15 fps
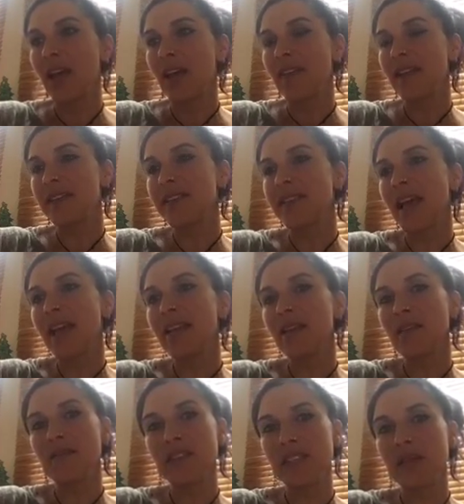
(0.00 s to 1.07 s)
They say
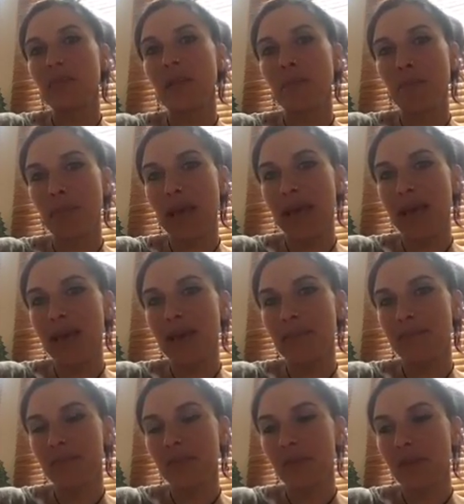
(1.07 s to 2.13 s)
that vitamin
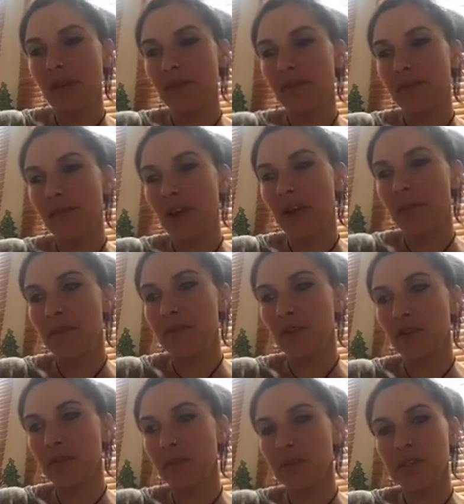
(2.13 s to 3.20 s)
B, if before
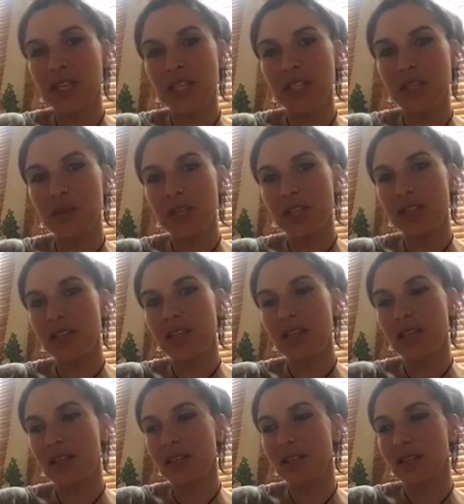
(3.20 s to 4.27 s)
the mosquito
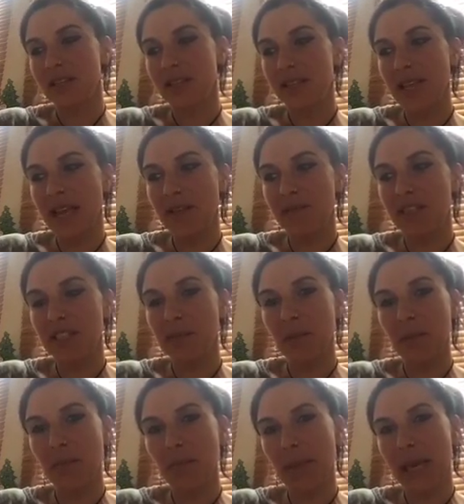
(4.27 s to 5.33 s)
season, to take
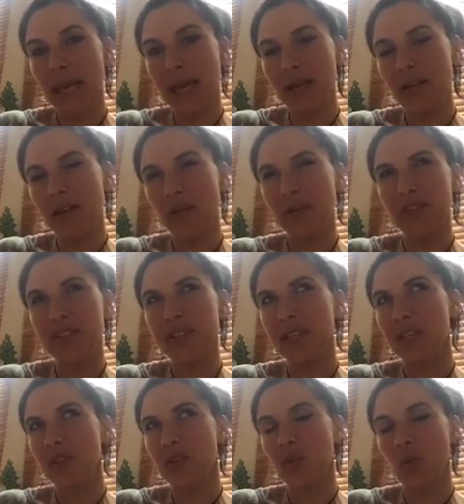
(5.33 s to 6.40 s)
vitamin B, I don't know if it's
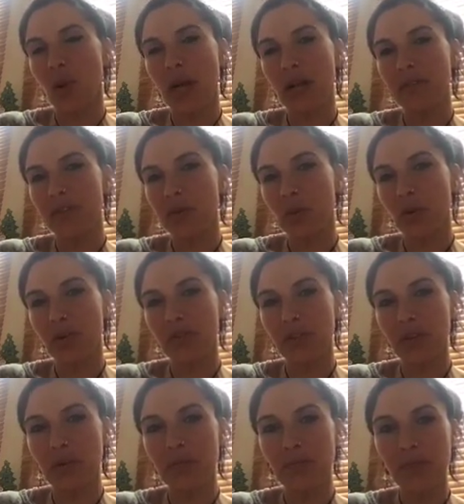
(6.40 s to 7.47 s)
6 or 12, it's one of
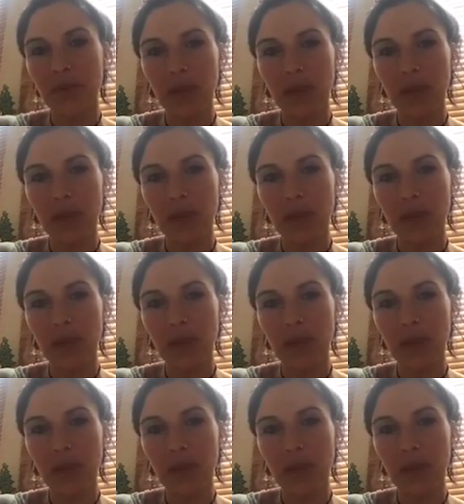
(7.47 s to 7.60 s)
them,